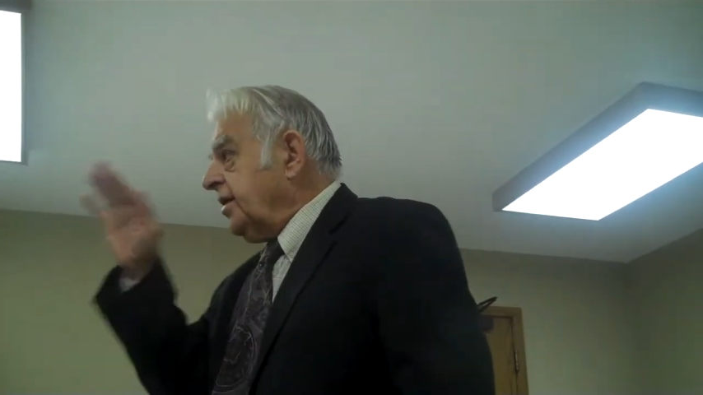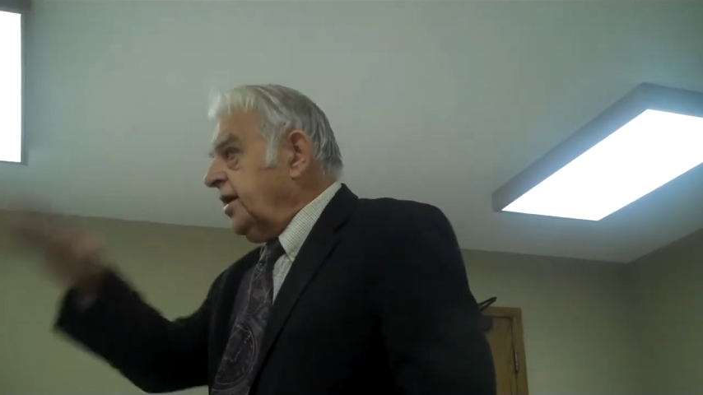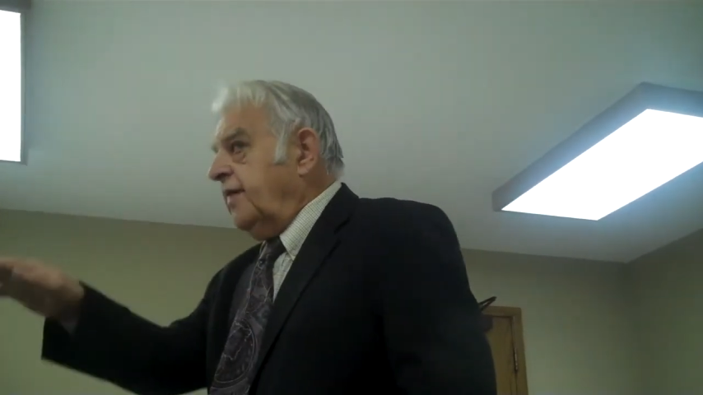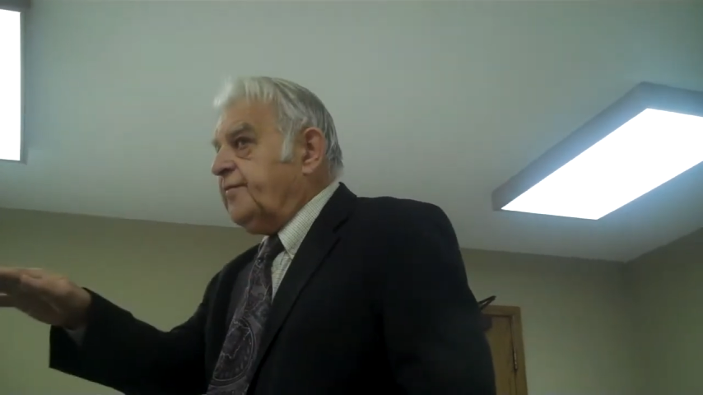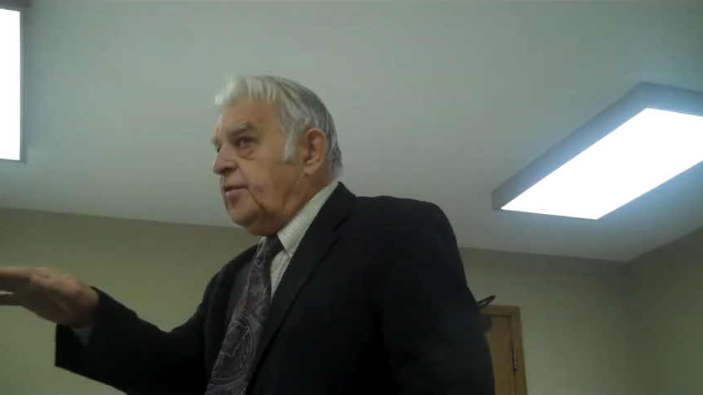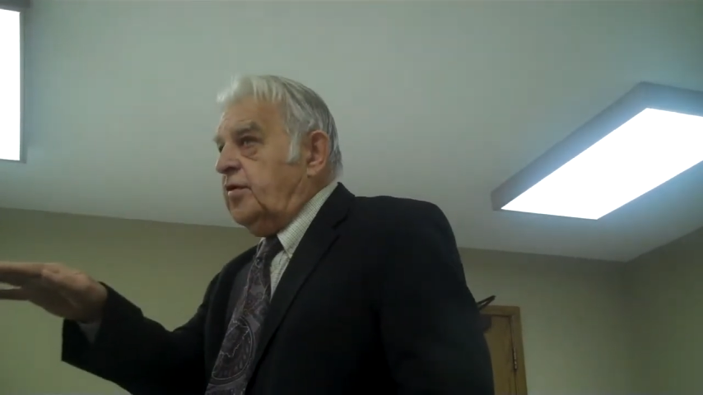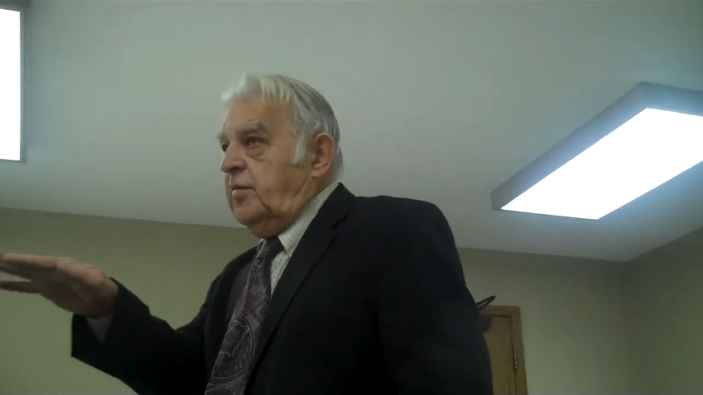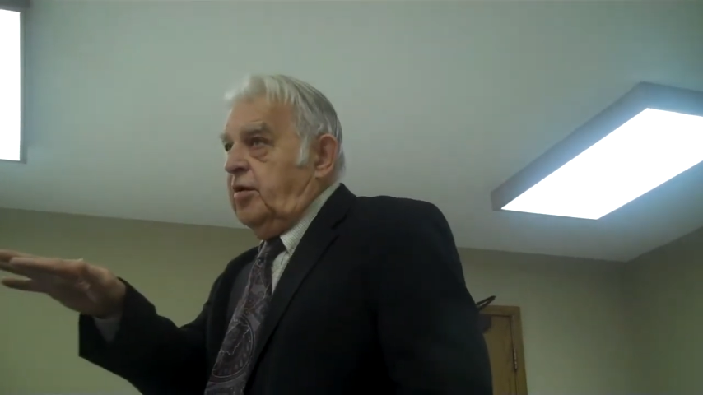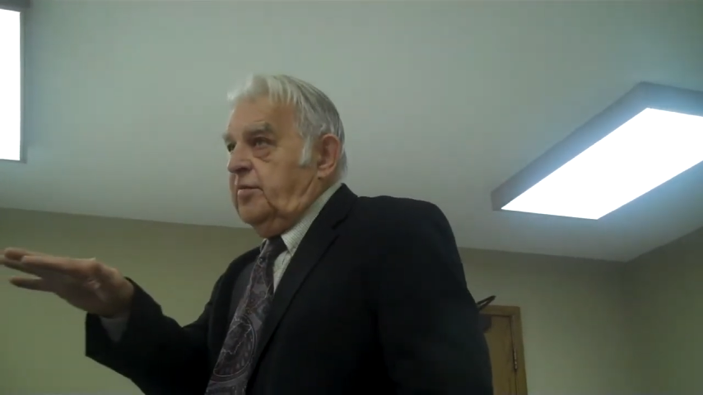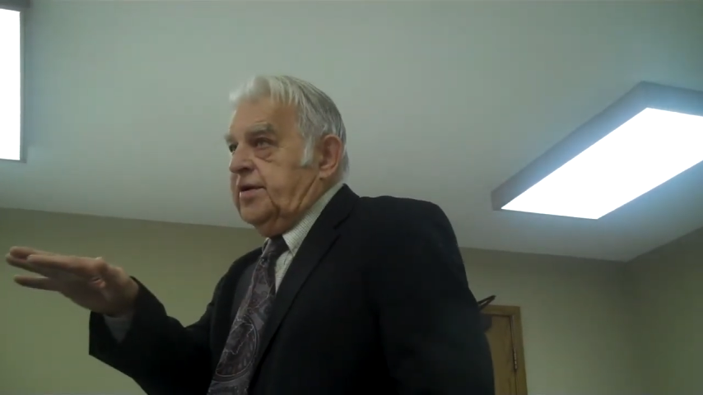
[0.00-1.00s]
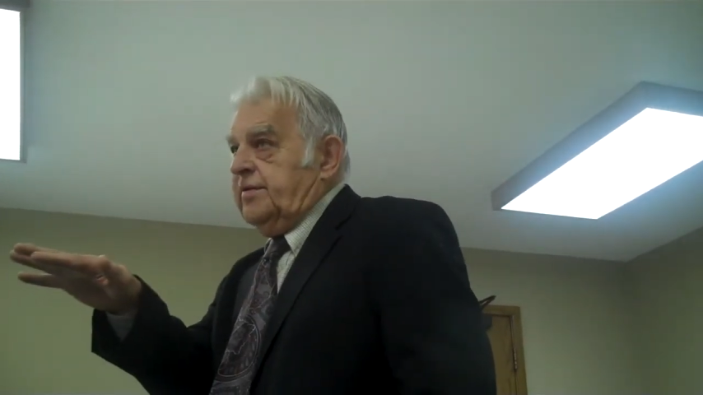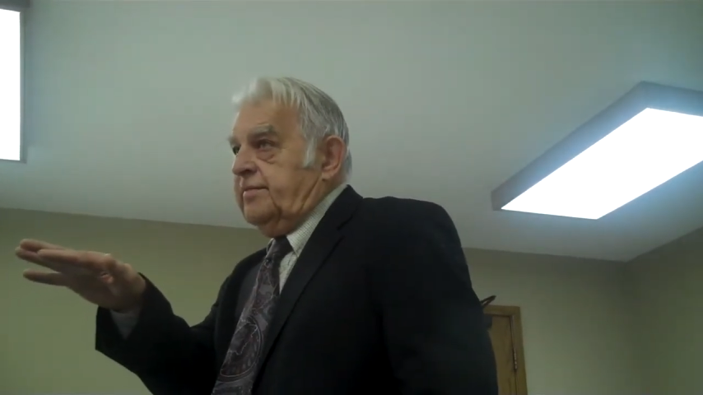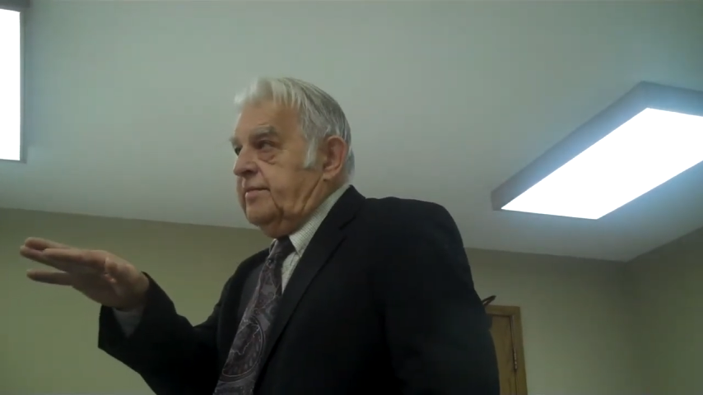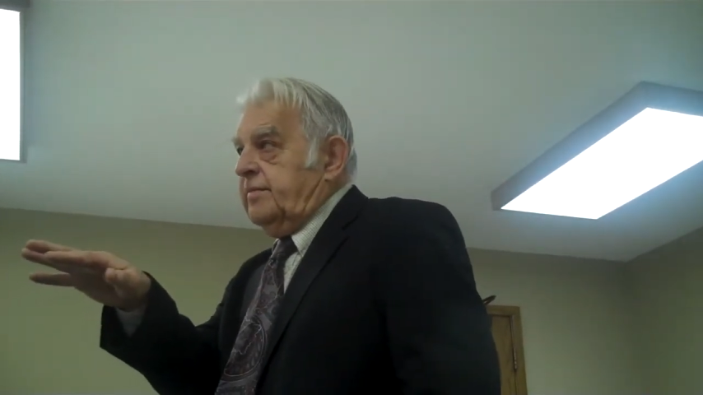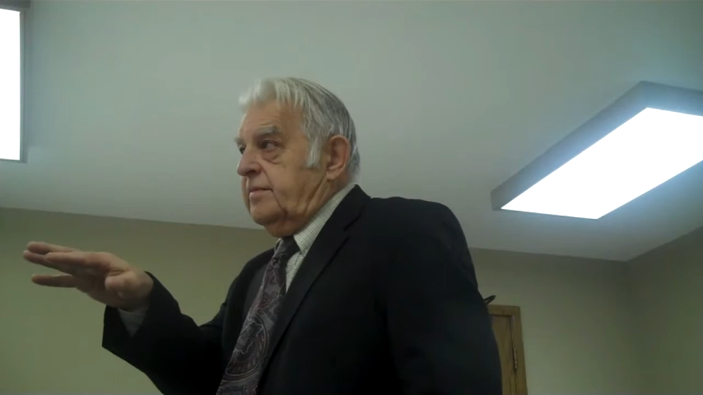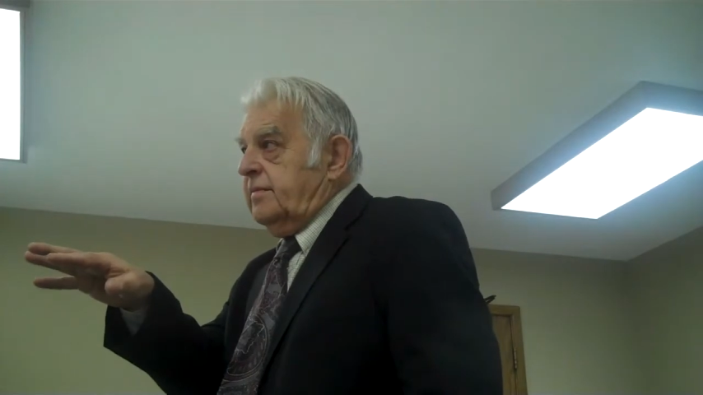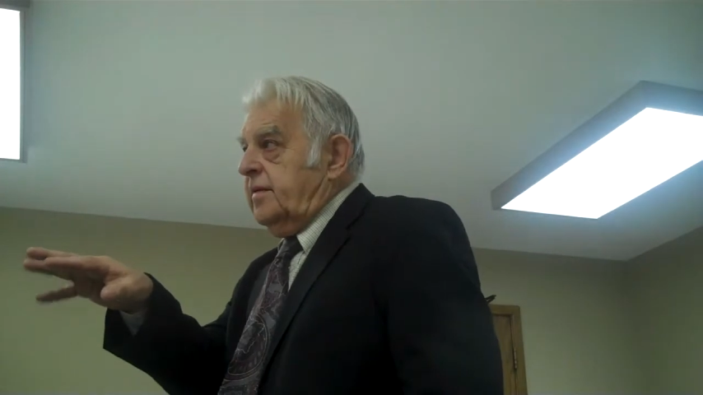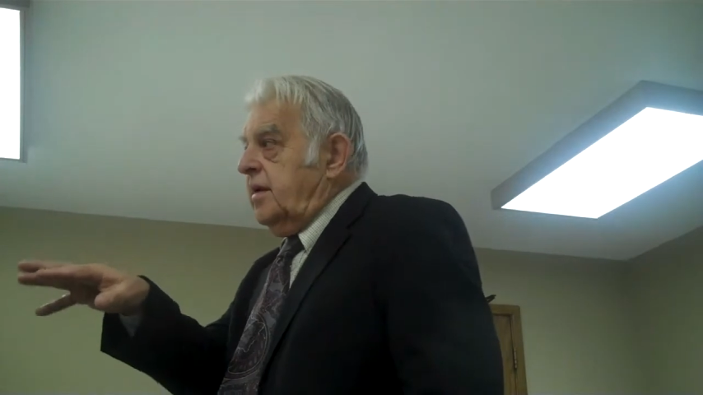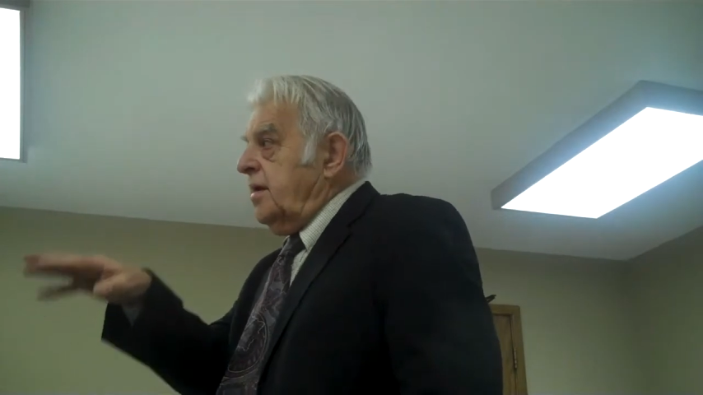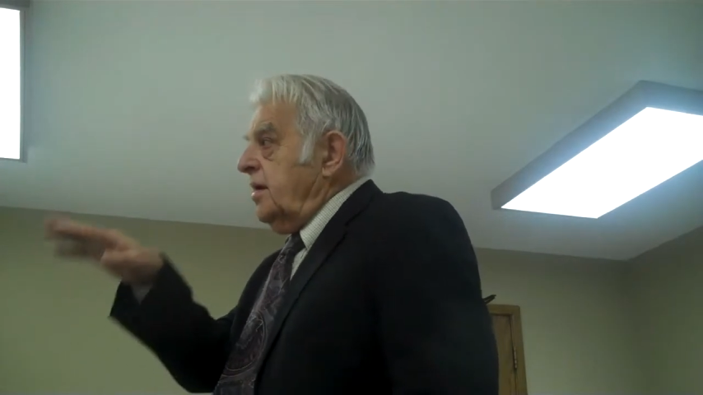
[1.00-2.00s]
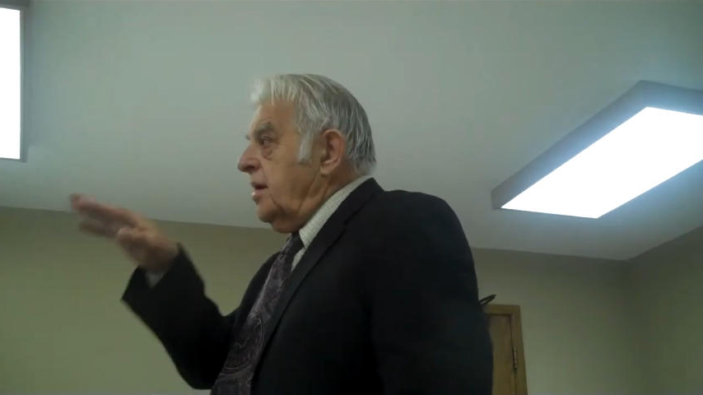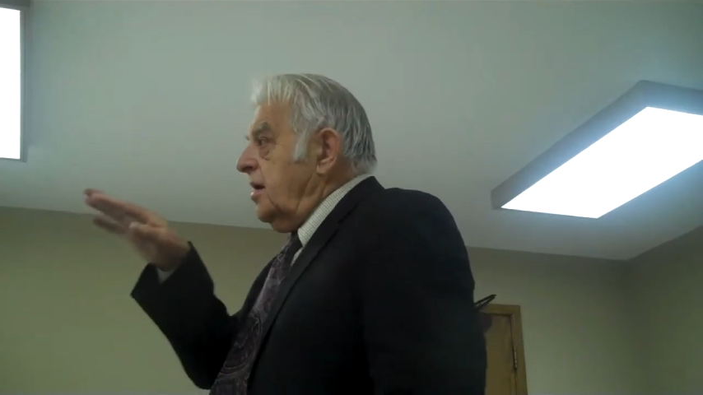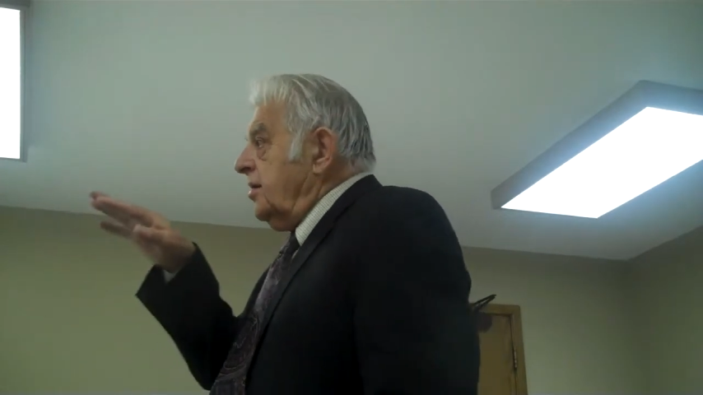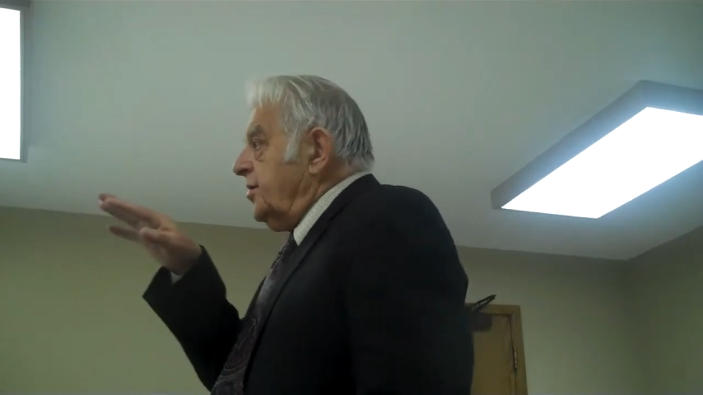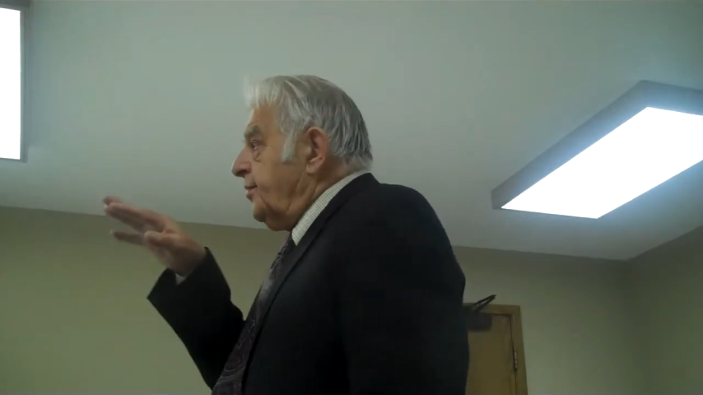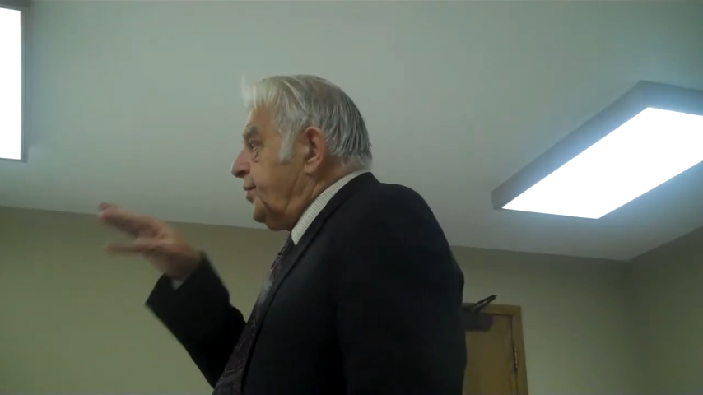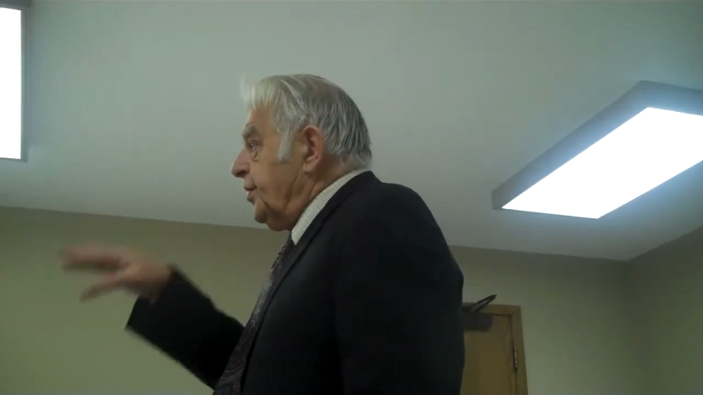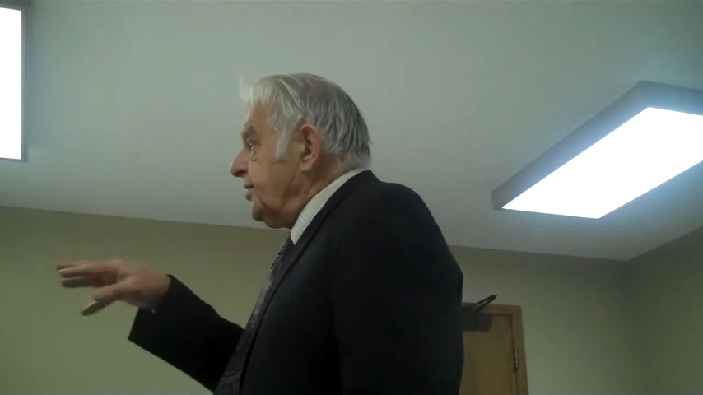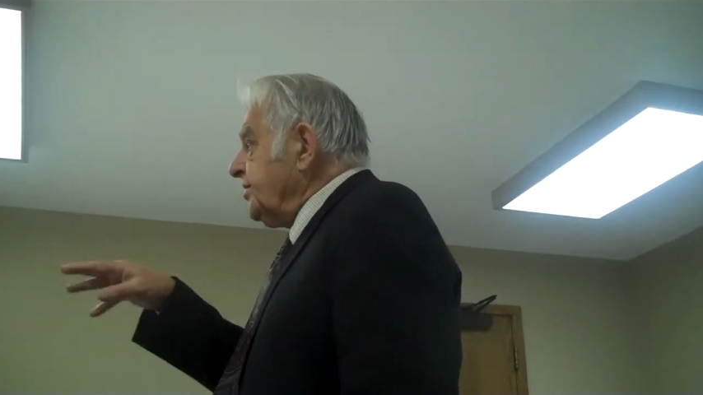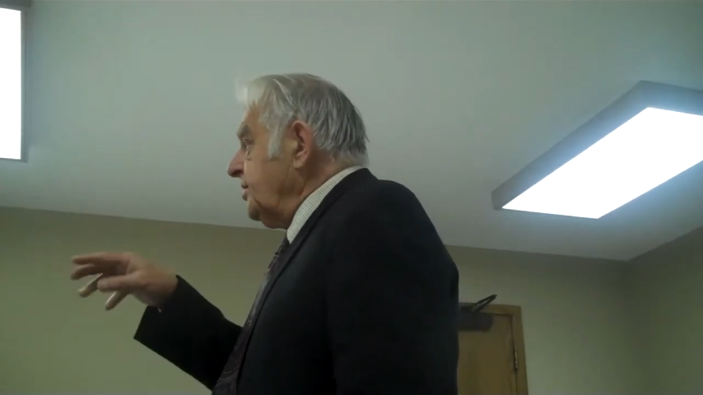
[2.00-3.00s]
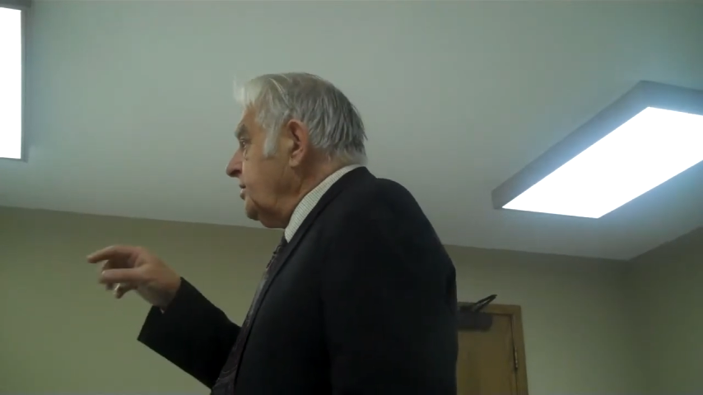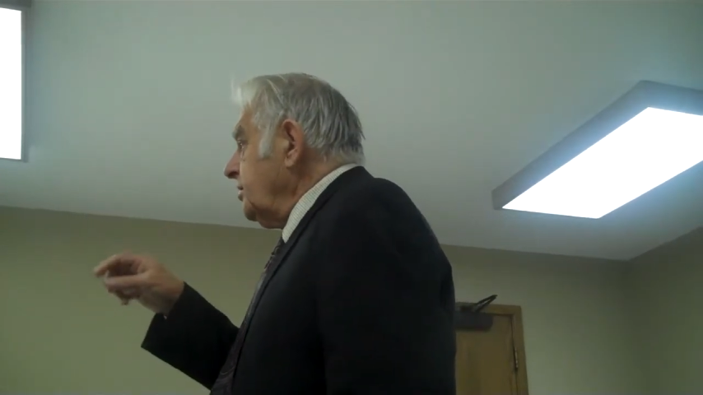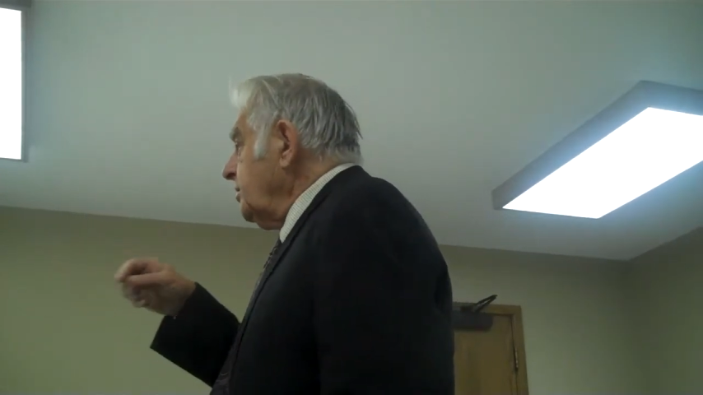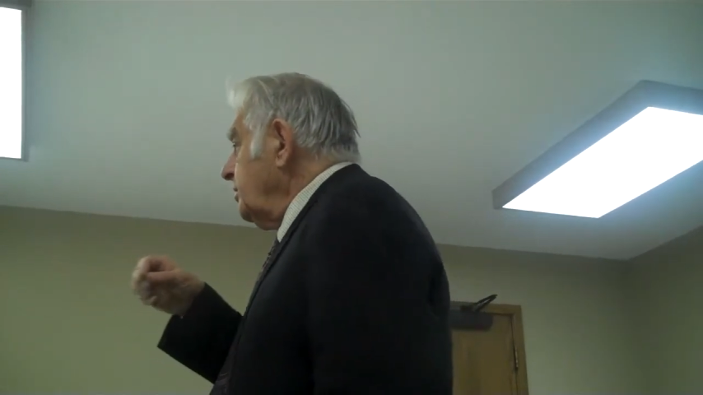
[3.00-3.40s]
to Cunningham for the moment, the person